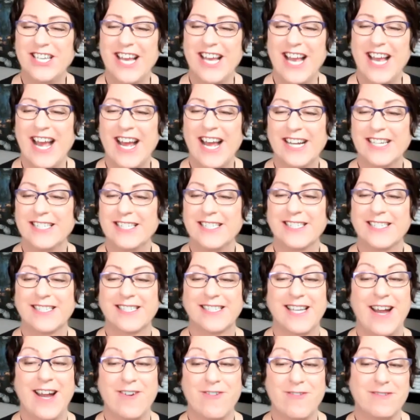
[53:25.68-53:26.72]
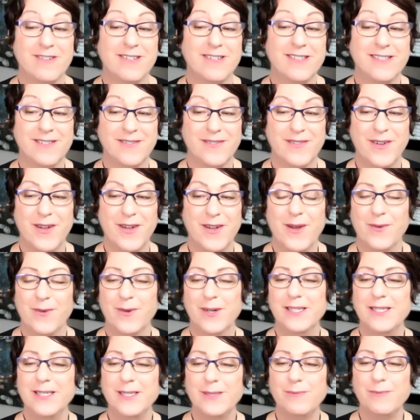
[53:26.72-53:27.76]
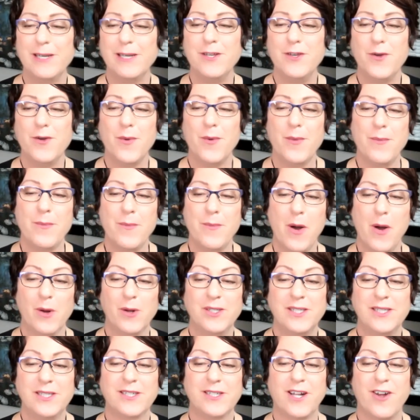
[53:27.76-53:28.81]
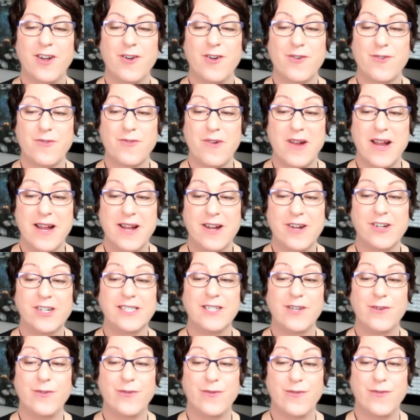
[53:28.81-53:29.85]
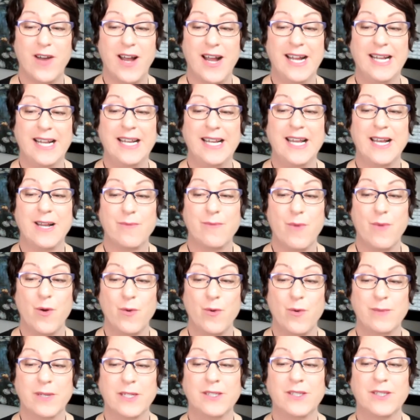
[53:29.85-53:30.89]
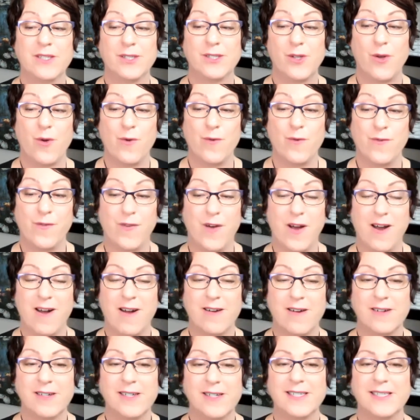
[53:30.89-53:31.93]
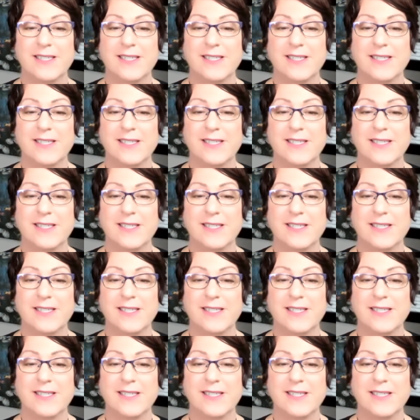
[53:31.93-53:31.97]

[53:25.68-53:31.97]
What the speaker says: asks, Carol, what has been your most career-defining moment so far